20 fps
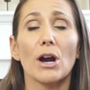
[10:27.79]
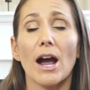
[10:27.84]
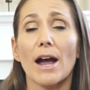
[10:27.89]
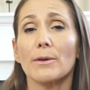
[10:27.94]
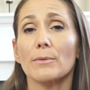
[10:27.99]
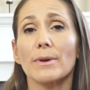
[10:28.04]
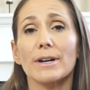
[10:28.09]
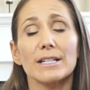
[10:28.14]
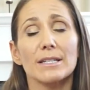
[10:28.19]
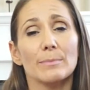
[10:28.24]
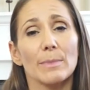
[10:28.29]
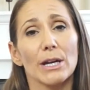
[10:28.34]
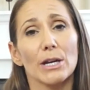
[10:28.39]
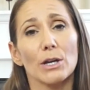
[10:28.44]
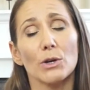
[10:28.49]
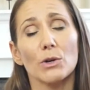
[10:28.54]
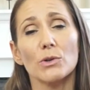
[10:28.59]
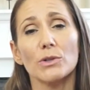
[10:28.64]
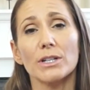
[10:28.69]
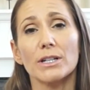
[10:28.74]
I rice my
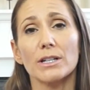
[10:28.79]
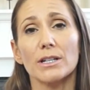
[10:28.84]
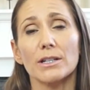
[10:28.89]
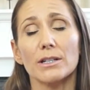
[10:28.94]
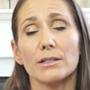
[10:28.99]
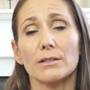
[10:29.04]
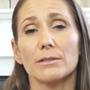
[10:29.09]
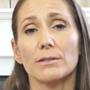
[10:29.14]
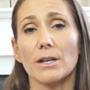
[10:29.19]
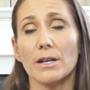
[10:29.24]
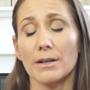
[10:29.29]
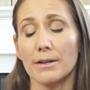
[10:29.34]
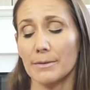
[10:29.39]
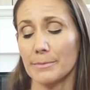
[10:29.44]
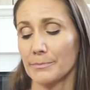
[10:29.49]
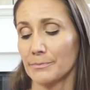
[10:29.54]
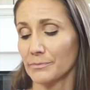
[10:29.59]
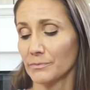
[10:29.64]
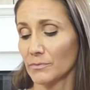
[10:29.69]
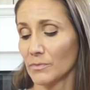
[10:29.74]
own in a
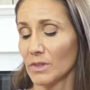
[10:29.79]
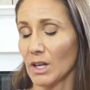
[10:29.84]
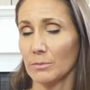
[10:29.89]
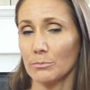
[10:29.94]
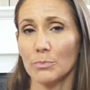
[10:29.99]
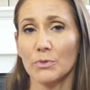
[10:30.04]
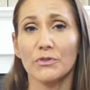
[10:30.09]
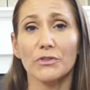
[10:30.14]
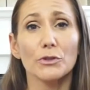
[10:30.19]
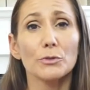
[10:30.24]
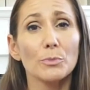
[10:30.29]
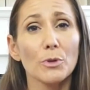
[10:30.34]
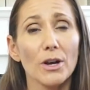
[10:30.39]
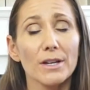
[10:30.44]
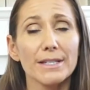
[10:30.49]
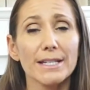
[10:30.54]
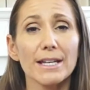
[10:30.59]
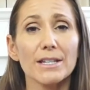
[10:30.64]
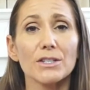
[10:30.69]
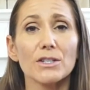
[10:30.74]
food
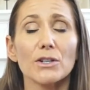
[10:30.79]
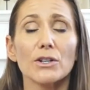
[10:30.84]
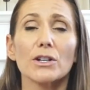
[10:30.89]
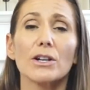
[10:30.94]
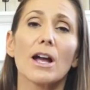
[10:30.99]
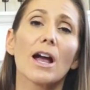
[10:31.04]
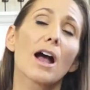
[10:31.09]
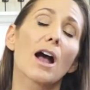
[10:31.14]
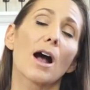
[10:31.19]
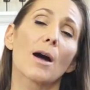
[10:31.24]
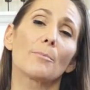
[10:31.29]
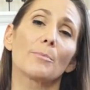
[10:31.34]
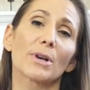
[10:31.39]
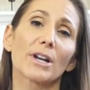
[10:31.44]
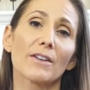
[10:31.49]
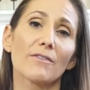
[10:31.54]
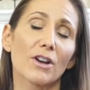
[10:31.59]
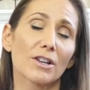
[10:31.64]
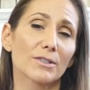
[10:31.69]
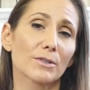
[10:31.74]
processor, but
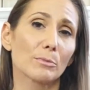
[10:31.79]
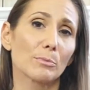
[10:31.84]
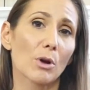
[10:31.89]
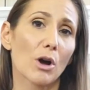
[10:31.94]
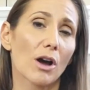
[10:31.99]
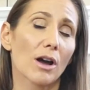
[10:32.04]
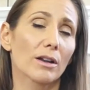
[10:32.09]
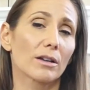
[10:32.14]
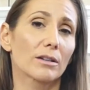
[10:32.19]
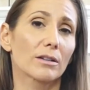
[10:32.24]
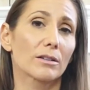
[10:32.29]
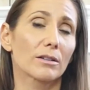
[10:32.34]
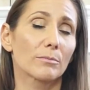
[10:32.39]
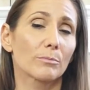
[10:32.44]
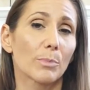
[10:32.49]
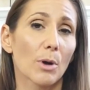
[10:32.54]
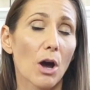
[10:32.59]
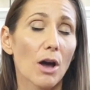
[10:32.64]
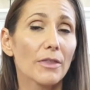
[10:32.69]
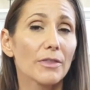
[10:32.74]
I've also
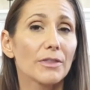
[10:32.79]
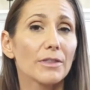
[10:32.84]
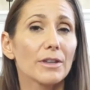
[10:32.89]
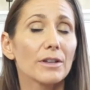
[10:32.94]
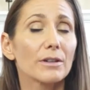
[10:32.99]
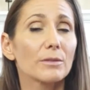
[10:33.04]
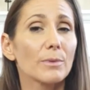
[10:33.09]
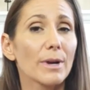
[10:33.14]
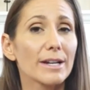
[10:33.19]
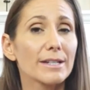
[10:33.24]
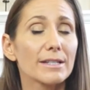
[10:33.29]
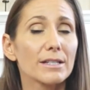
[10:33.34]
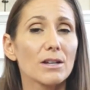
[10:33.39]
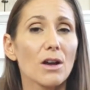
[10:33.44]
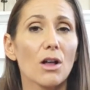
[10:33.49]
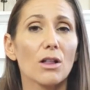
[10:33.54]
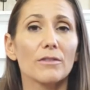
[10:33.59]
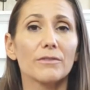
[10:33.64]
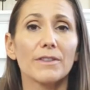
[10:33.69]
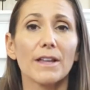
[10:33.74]
bought the riced
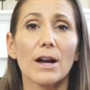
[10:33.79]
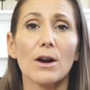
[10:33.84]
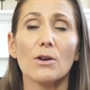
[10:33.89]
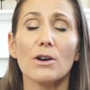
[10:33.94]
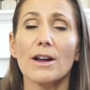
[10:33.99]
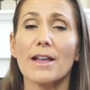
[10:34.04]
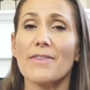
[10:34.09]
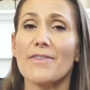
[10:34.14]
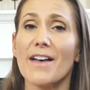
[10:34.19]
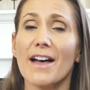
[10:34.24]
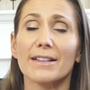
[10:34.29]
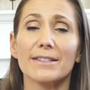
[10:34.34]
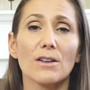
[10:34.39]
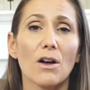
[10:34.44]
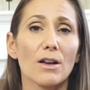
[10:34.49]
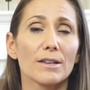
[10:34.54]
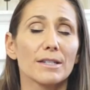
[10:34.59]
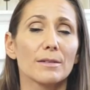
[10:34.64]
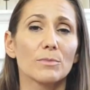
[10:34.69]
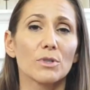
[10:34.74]
cauliflower, and that's
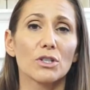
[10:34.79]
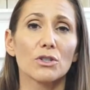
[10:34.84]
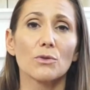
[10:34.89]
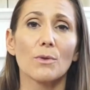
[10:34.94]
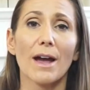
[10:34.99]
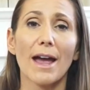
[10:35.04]
awesome too.